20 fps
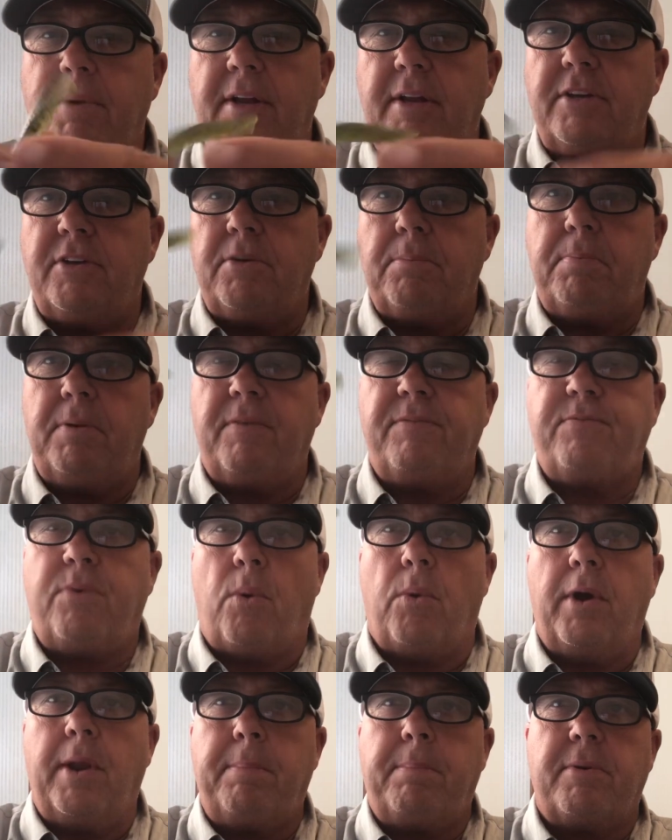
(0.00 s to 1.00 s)
is you put
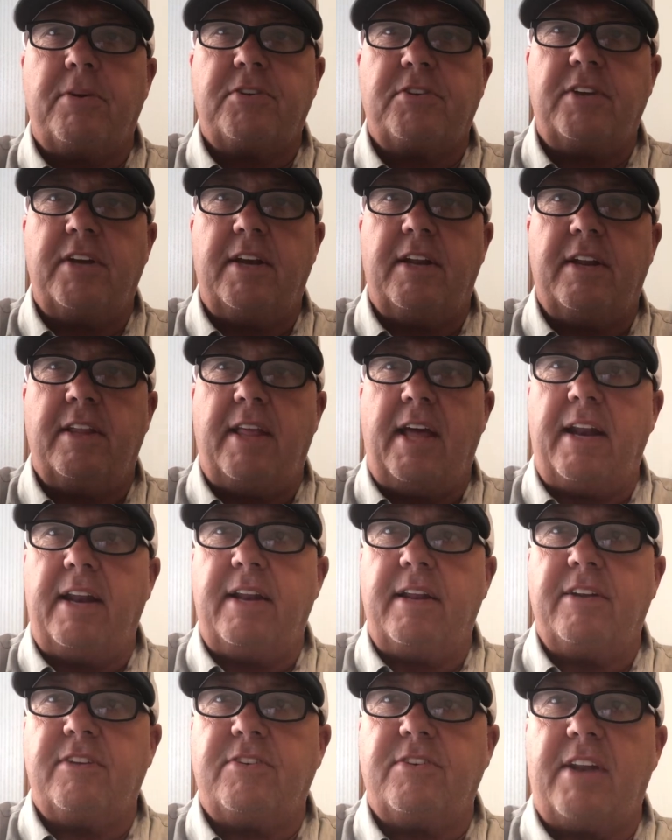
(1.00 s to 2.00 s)
40% of
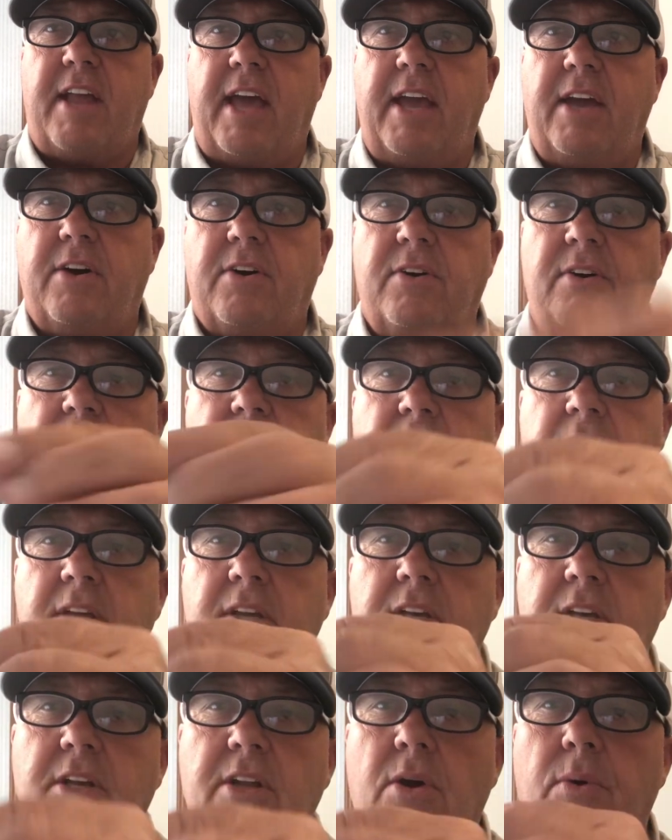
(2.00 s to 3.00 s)
that as nail,
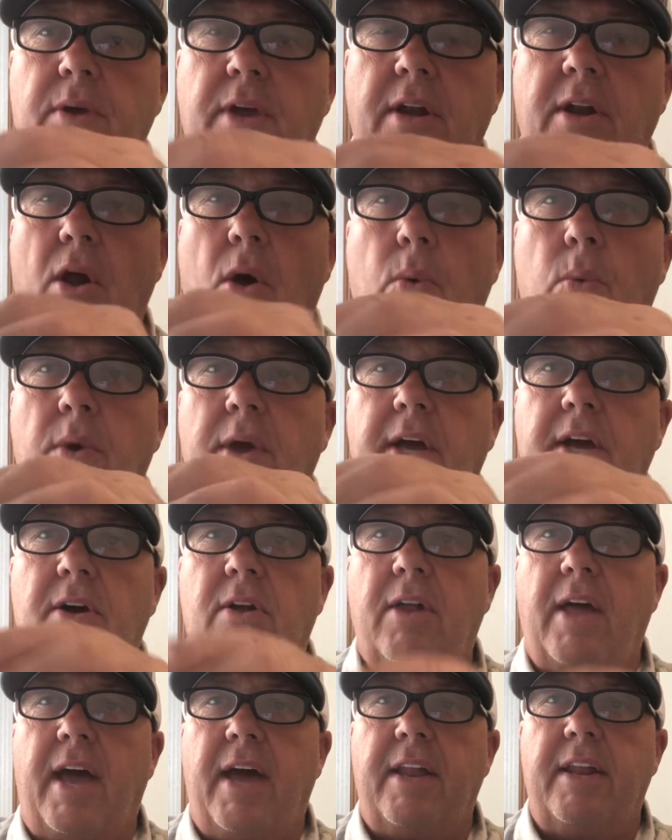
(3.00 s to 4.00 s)
you don't get no
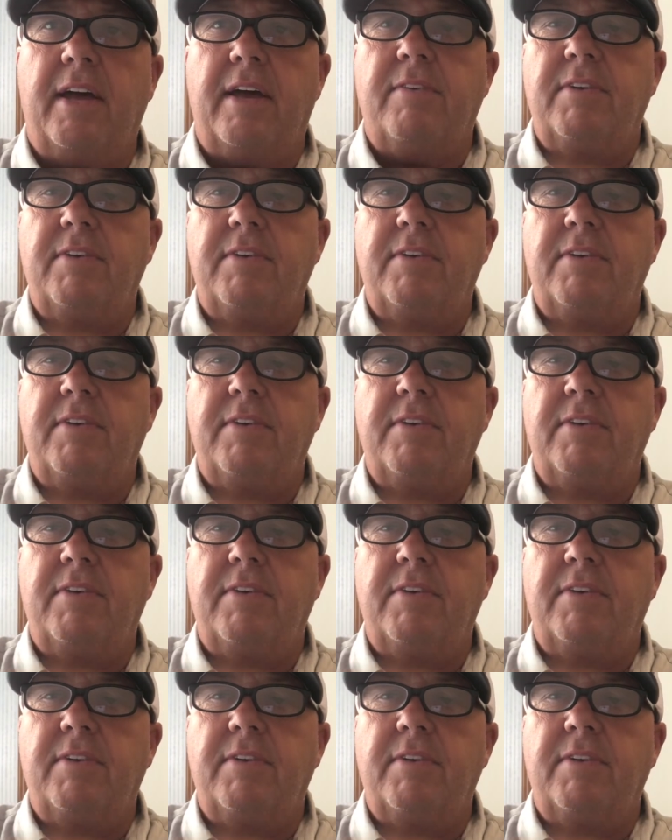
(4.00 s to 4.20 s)
wiggle out of